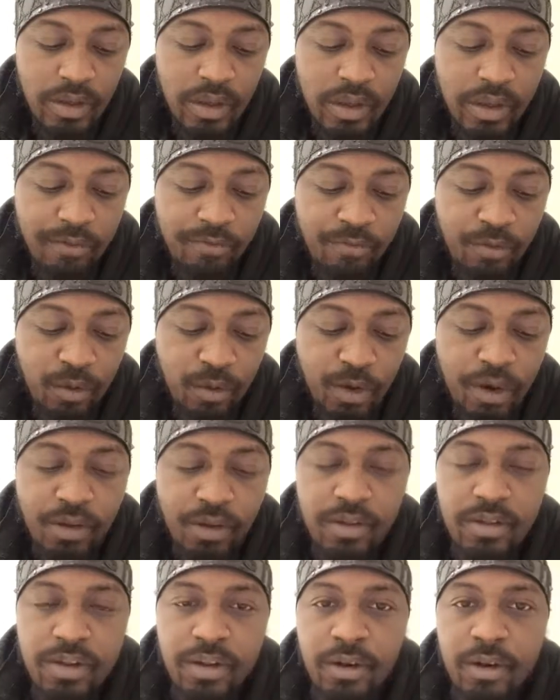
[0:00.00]
Have you
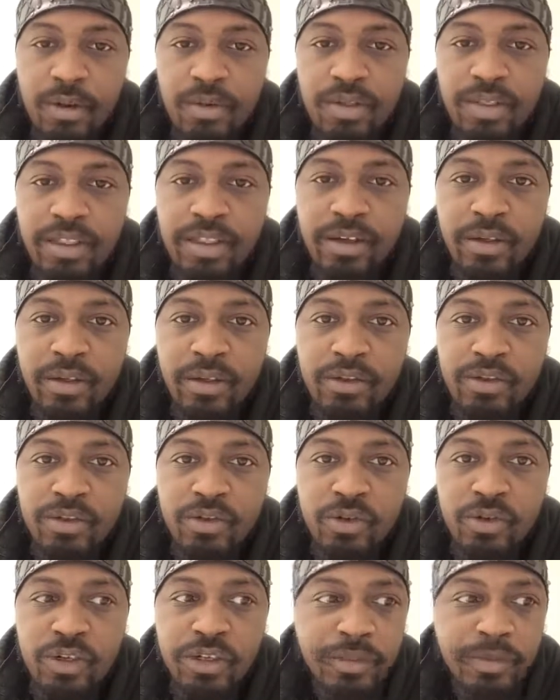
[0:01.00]
heard the earth tell this
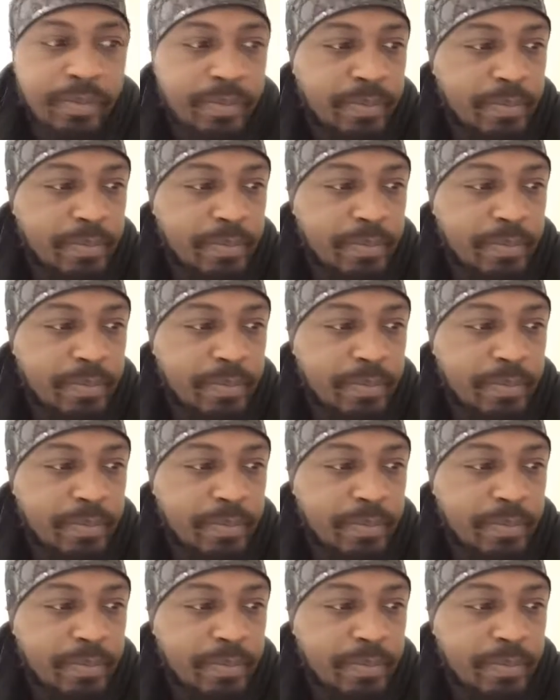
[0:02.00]
story?